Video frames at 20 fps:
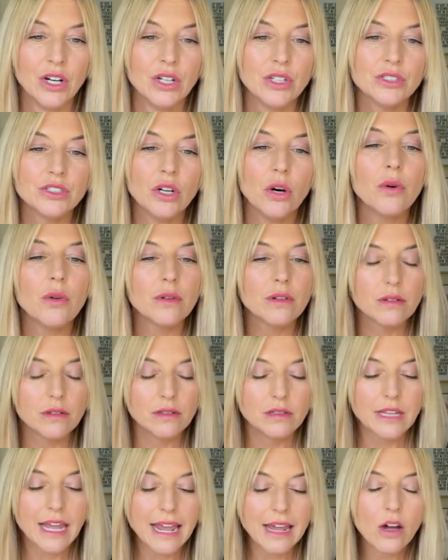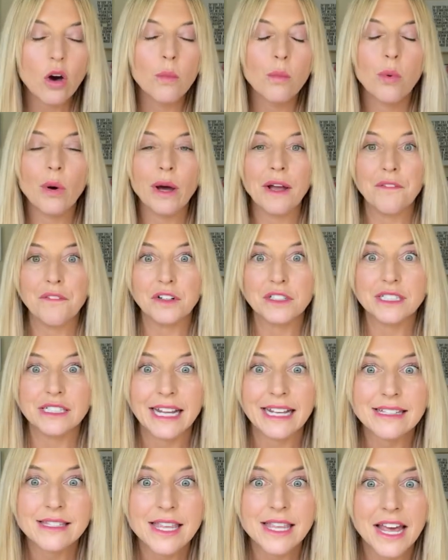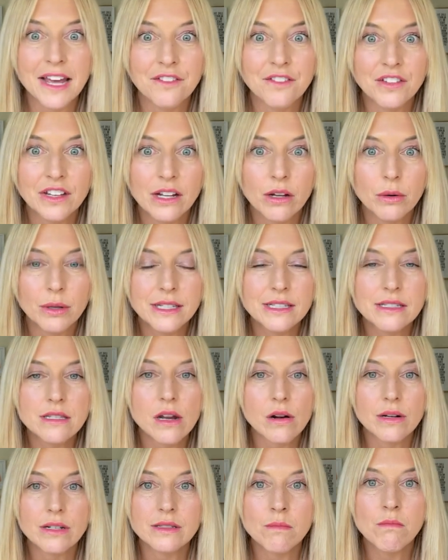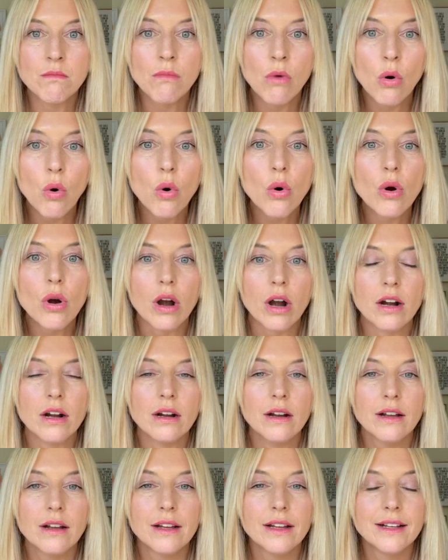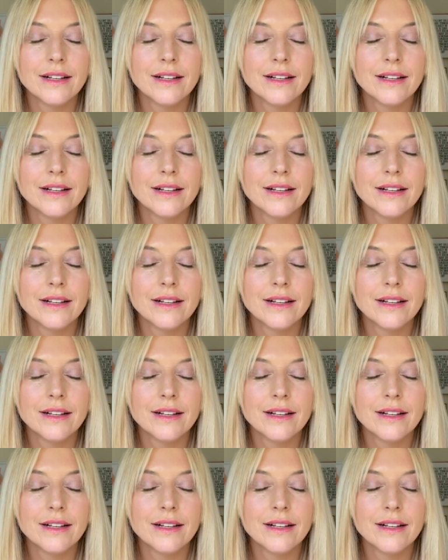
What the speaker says: So take home point for today's live video is there is more